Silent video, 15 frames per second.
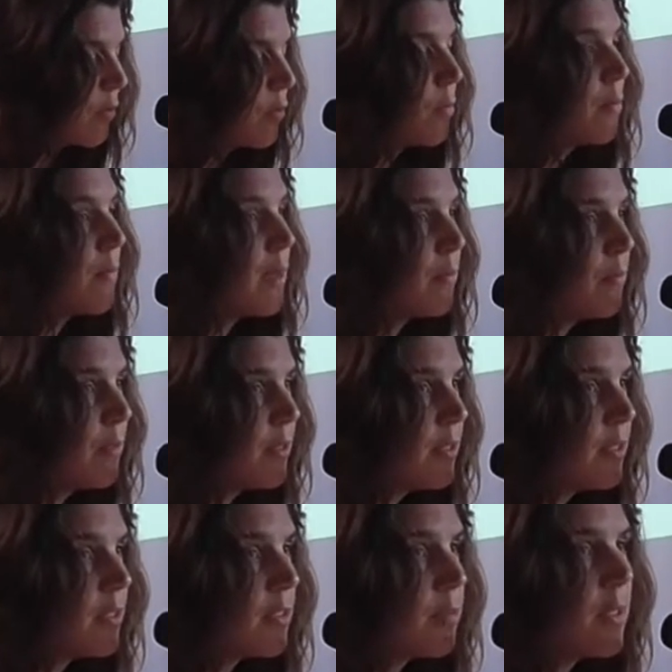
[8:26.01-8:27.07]
group
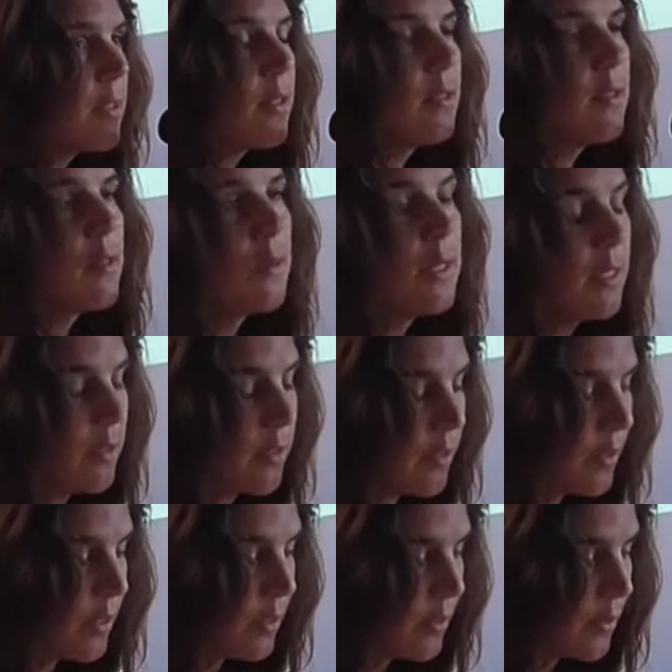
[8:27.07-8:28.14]
members, but also
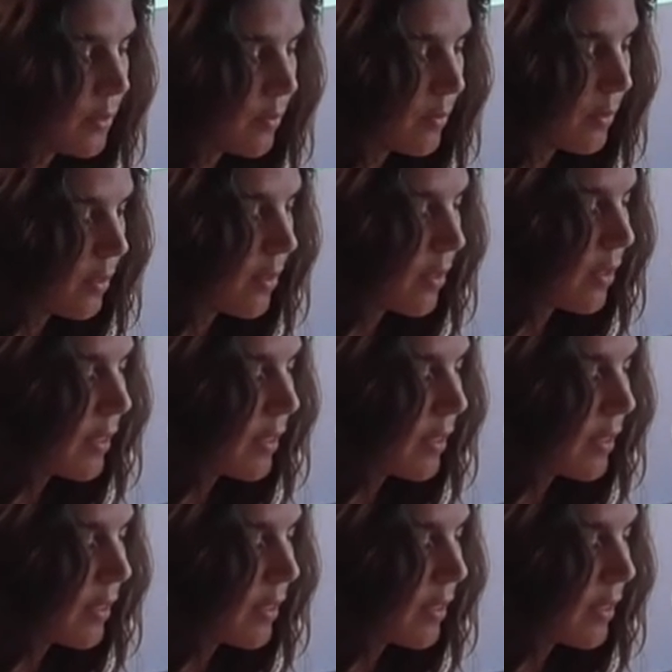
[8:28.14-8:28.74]
interviews with